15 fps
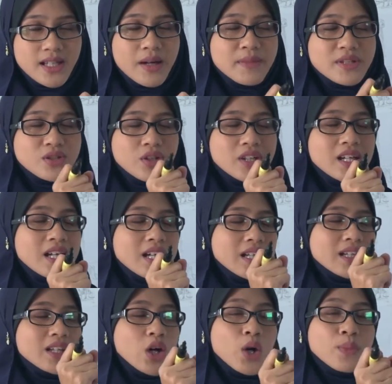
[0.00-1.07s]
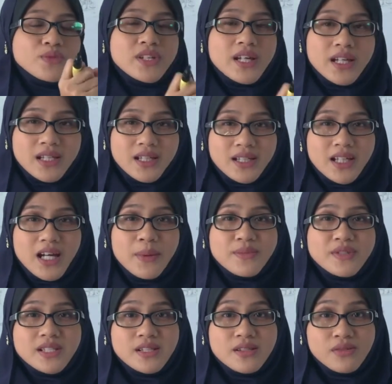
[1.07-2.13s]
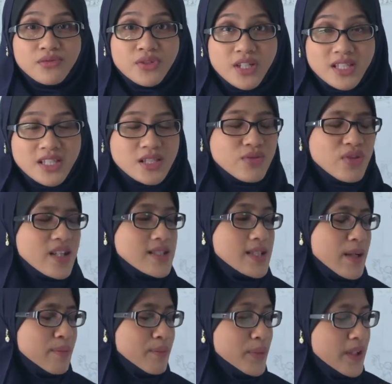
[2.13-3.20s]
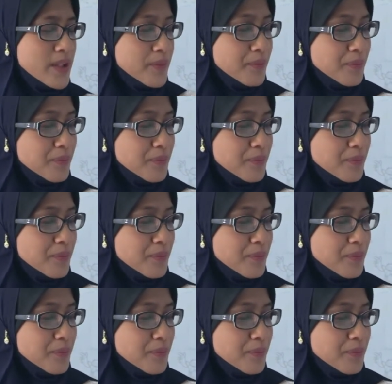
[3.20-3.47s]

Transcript: The object comes in first. For example,